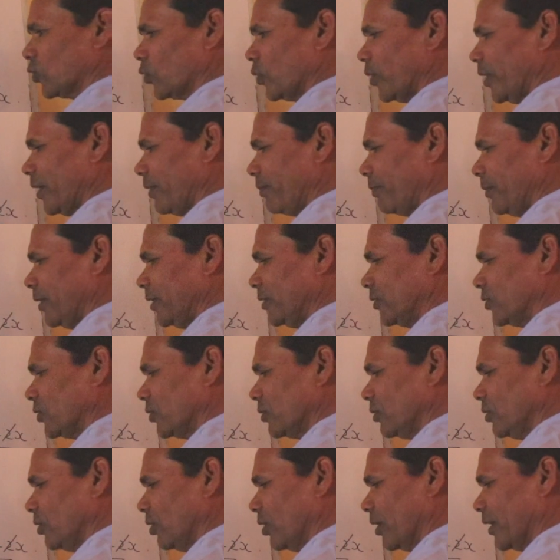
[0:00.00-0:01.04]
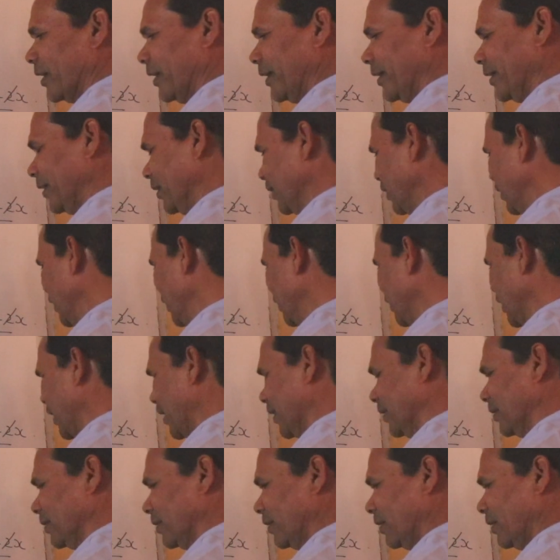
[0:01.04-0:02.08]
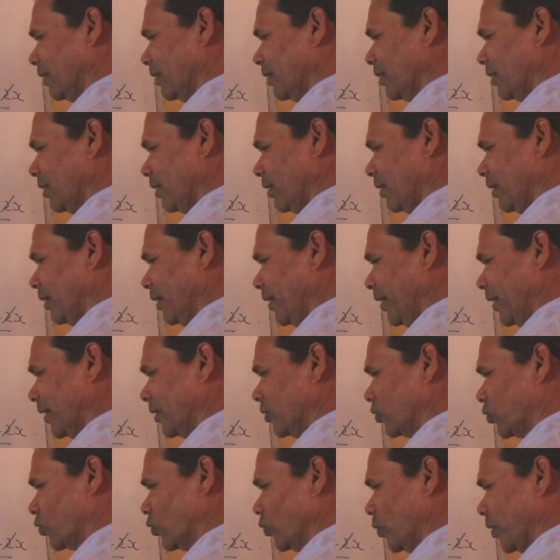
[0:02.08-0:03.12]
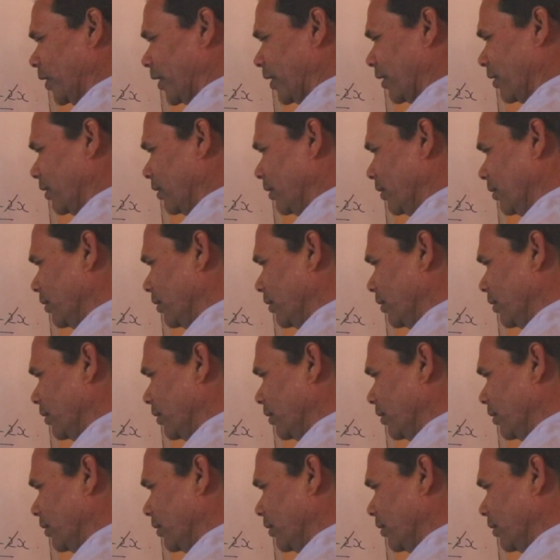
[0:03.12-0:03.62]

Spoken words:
square means you are getting this as x square